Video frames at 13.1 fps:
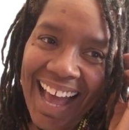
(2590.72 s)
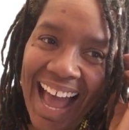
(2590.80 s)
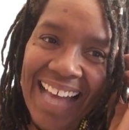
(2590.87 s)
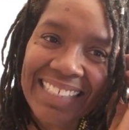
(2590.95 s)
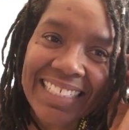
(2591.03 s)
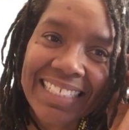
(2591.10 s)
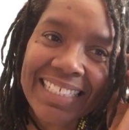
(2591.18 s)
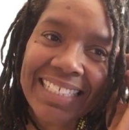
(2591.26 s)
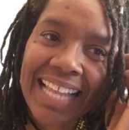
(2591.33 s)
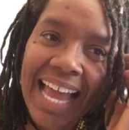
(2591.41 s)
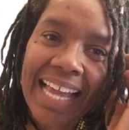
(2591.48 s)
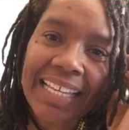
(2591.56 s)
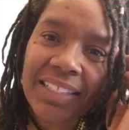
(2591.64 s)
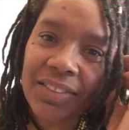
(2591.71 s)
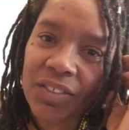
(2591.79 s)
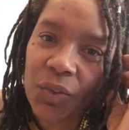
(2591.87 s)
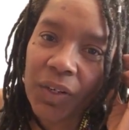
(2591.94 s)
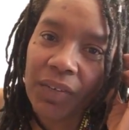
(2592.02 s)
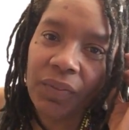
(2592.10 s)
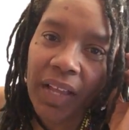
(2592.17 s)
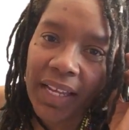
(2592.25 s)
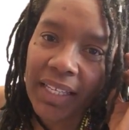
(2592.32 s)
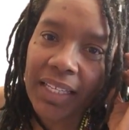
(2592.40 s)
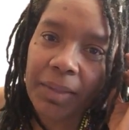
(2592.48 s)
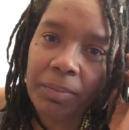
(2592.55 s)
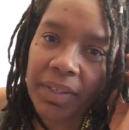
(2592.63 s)
I just like sort of like
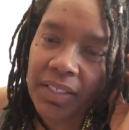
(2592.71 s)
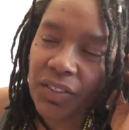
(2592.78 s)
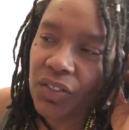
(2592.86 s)
keeping